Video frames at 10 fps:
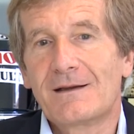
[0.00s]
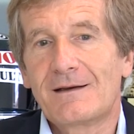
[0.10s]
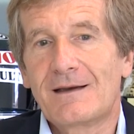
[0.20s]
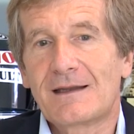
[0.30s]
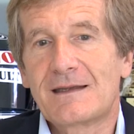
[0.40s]

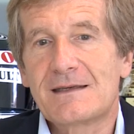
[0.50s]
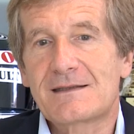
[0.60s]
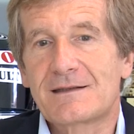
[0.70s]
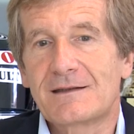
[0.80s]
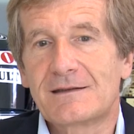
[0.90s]
Like
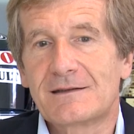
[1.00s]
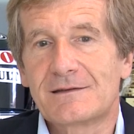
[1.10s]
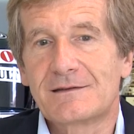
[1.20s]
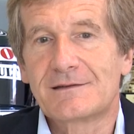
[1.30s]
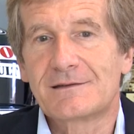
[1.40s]
this,
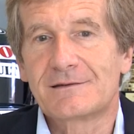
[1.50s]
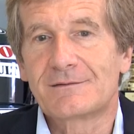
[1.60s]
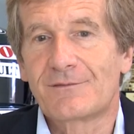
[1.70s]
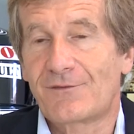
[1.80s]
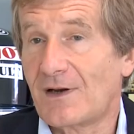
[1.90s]

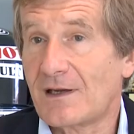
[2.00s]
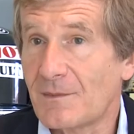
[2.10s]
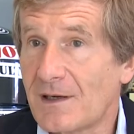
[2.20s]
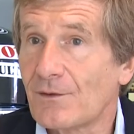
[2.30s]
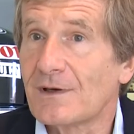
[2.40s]

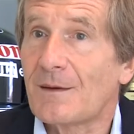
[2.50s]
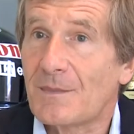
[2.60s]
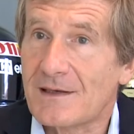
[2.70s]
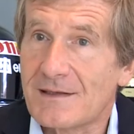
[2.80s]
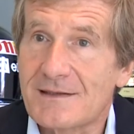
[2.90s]
flying my own
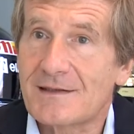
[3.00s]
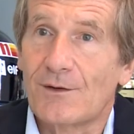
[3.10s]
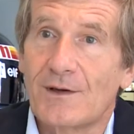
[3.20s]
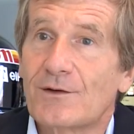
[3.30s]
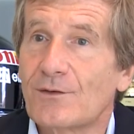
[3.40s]
airplanes,
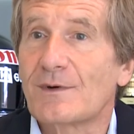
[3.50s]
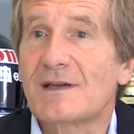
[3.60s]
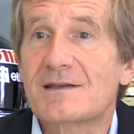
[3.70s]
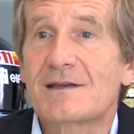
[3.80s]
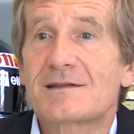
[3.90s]
going to
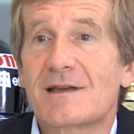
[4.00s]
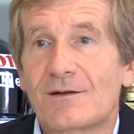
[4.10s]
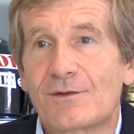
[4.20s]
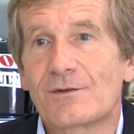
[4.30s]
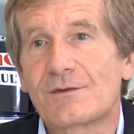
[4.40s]
races
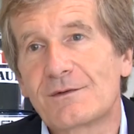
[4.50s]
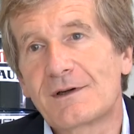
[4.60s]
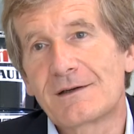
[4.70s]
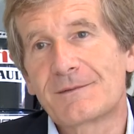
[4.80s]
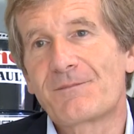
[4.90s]
and
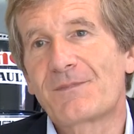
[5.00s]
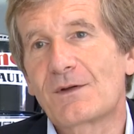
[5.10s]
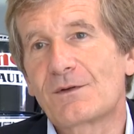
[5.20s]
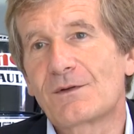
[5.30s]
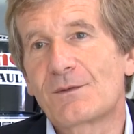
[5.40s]
to
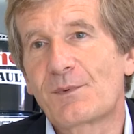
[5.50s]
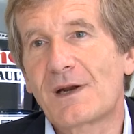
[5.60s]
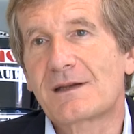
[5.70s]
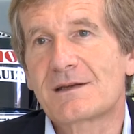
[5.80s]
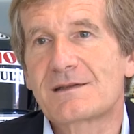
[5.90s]

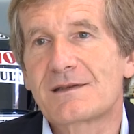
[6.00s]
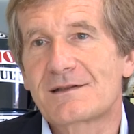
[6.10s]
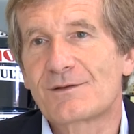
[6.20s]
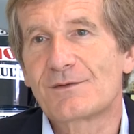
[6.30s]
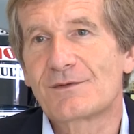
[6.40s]

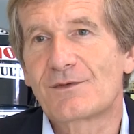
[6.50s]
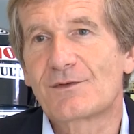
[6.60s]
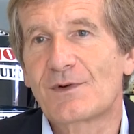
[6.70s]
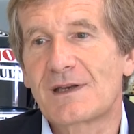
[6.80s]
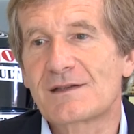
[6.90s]
practices, to
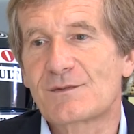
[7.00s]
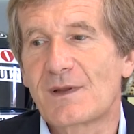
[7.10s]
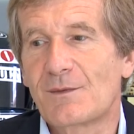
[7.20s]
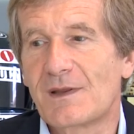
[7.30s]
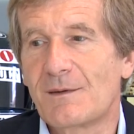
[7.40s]
trainings
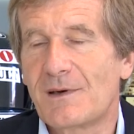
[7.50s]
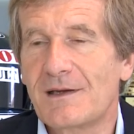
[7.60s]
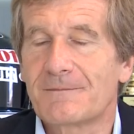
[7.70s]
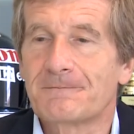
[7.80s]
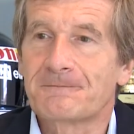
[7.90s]
with the
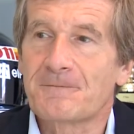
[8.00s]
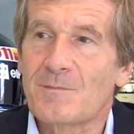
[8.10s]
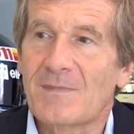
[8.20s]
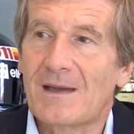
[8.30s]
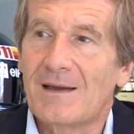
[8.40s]
plane.
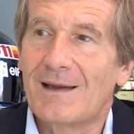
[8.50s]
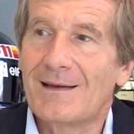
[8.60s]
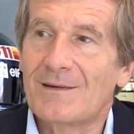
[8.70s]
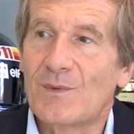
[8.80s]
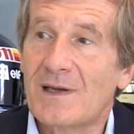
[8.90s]

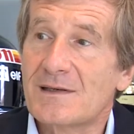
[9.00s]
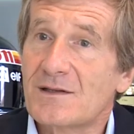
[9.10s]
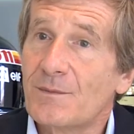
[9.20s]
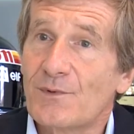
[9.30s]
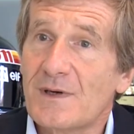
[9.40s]
And when I
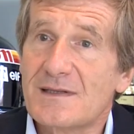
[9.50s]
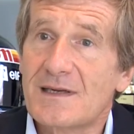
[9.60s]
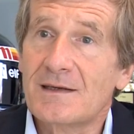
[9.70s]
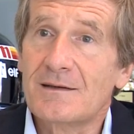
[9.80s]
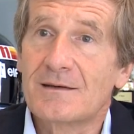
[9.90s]
stopped
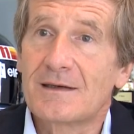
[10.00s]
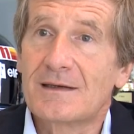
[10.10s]
racing,